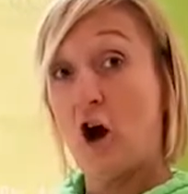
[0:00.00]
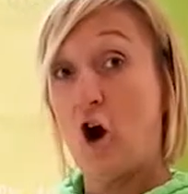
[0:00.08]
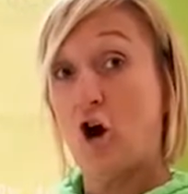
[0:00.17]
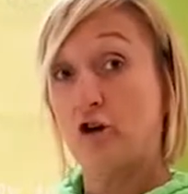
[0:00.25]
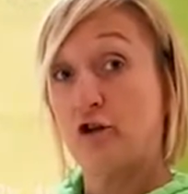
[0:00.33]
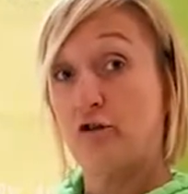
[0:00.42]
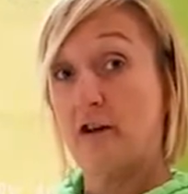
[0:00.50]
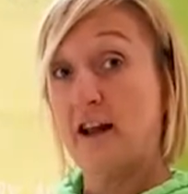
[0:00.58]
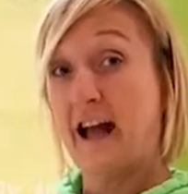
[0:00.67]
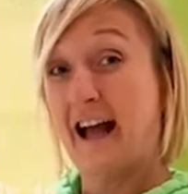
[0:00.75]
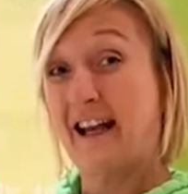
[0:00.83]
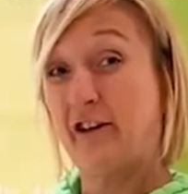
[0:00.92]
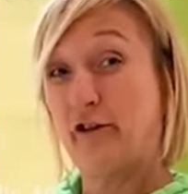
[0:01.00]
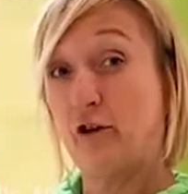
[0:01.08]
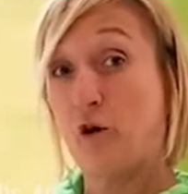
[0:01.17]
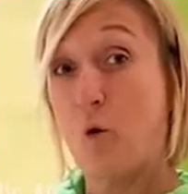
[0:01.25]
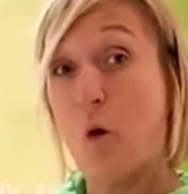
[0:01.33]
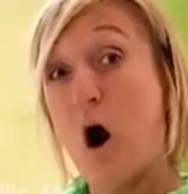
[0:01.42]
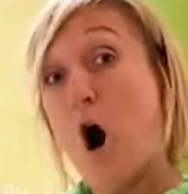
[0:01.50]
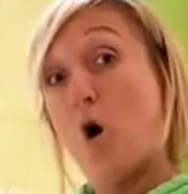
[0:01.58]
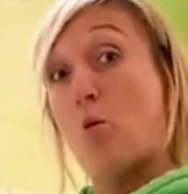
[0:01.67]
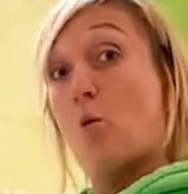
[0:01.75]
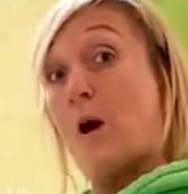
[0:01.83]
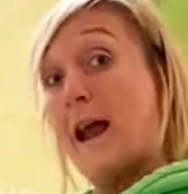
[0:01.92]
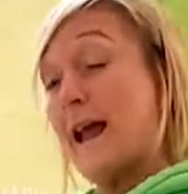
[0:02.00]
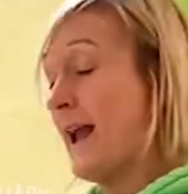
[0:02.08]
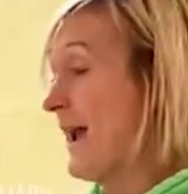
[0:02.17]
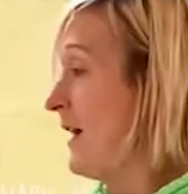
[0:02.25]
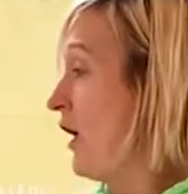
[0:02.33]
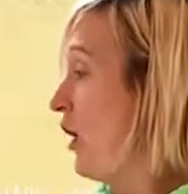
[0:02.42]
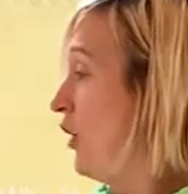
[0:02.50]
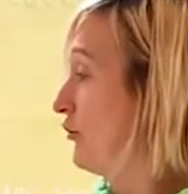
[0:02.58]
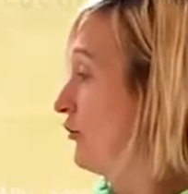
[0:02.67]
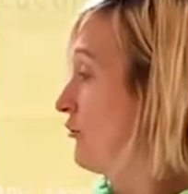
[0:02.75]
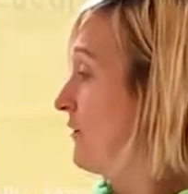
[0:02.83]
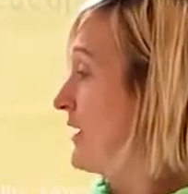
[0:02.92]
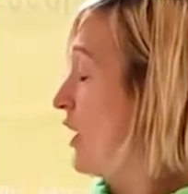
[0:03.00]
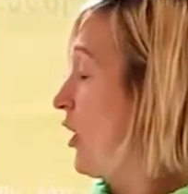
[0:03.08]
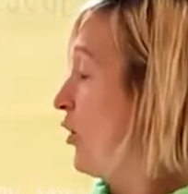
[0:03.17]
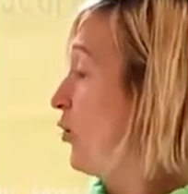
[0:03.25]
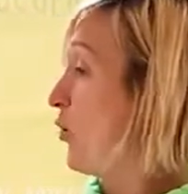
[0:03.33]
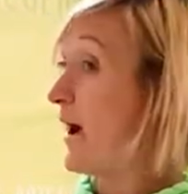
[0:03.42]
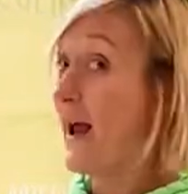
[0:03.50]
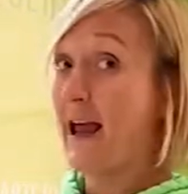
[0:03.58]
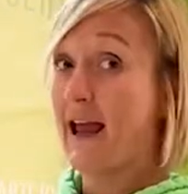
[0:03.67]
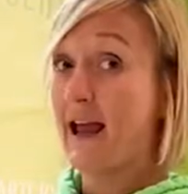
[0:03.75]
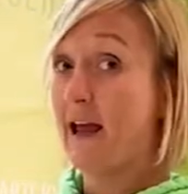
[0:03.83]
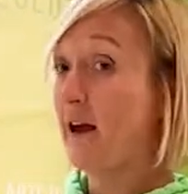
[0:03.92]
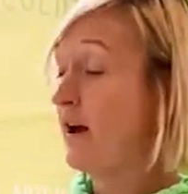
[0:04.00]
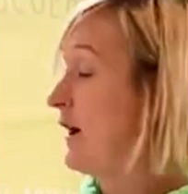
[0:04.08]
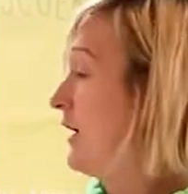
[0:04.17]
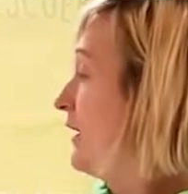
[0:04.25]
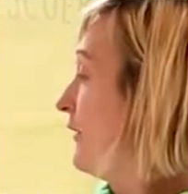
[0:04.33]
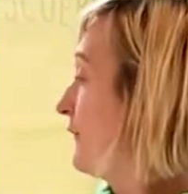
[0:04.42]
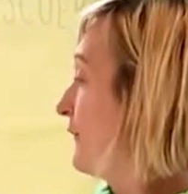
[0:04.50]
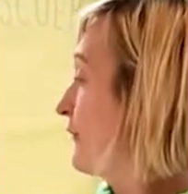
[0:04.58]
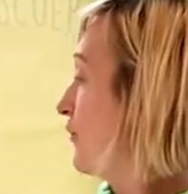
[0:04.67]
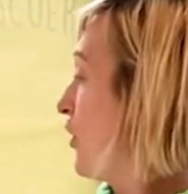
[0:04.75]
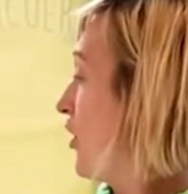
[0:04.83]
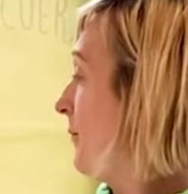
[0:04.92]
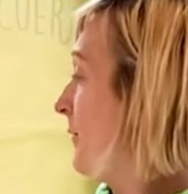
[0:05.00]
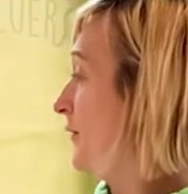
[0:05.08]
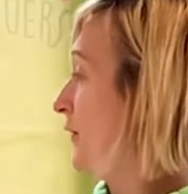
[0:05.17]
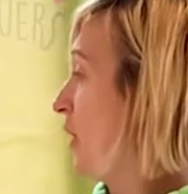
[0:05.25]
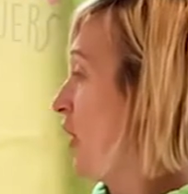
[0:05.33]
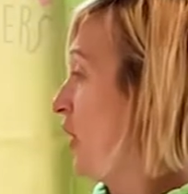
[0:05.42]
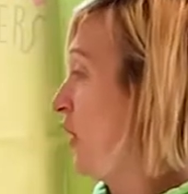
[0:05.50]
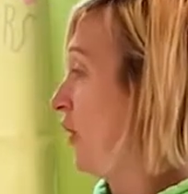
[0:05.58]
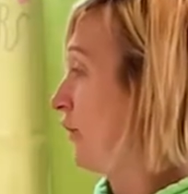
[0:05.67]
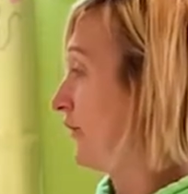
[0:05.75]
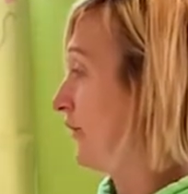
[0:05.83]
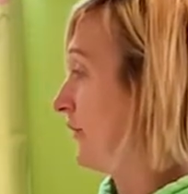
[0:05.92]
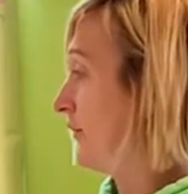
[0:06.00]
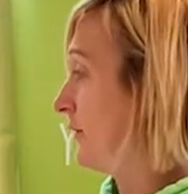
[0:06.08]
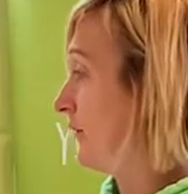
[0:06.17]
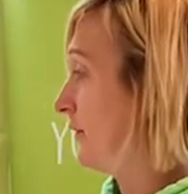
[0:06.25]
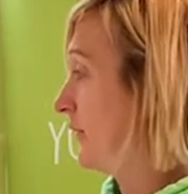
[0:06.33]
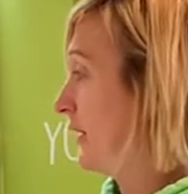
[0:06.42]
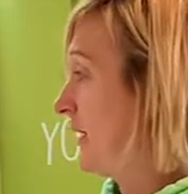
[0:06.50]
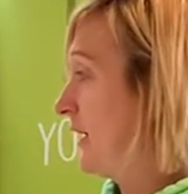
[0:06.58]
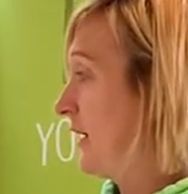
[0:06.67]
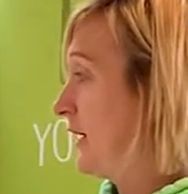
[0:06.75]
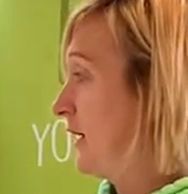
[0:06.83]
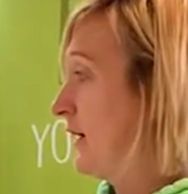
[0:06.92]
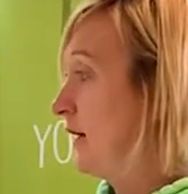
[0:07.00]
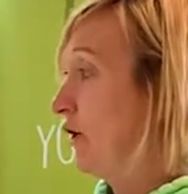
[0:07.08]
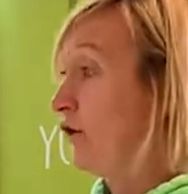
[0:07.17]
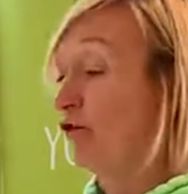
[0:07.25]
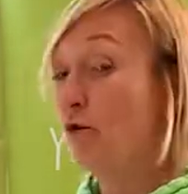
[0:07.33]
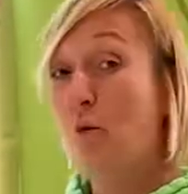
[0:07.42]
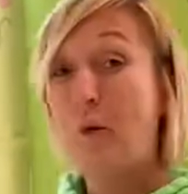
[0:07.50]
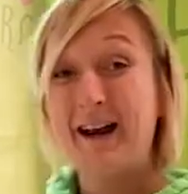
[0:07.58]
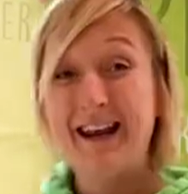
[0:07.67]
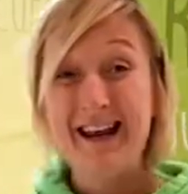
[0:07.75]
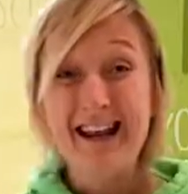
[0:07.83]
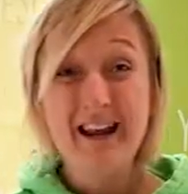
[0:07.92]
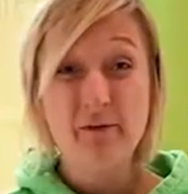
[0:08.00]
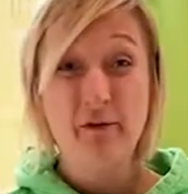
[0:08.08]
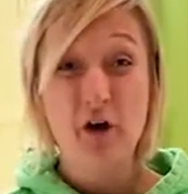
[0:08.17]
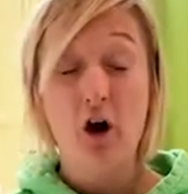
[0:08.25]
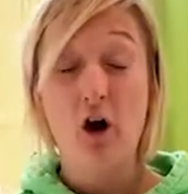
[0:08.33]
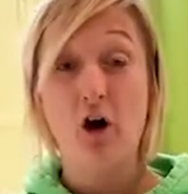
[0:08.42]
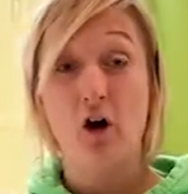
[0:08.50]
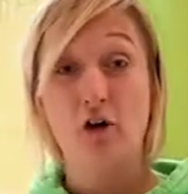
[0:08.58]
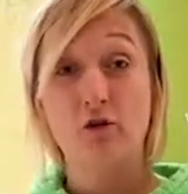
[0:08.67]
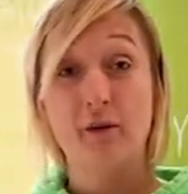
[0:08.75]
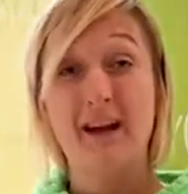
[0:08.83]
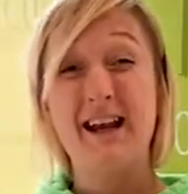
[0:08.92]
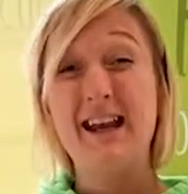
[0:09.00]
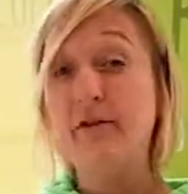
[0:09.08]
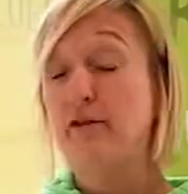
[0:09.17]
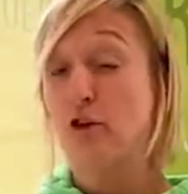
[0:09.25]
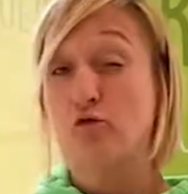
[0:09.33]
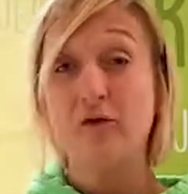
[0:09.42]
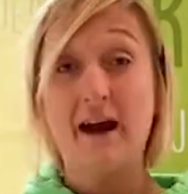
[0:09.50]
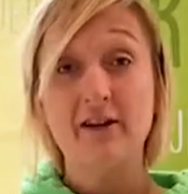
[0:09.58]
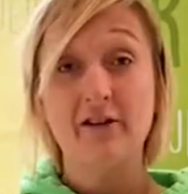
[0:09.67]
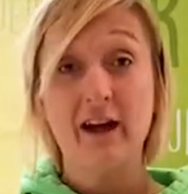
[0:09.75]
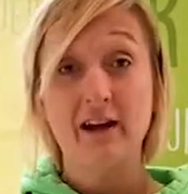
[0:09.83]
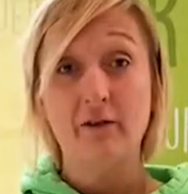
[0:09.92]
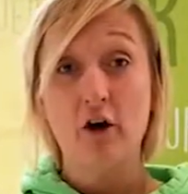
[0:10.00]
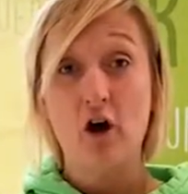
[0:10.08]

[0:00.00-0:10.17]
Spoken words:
artery, and it's going to go away, artery away from the heart. So when it leaves the heart, when it leaves the right side of the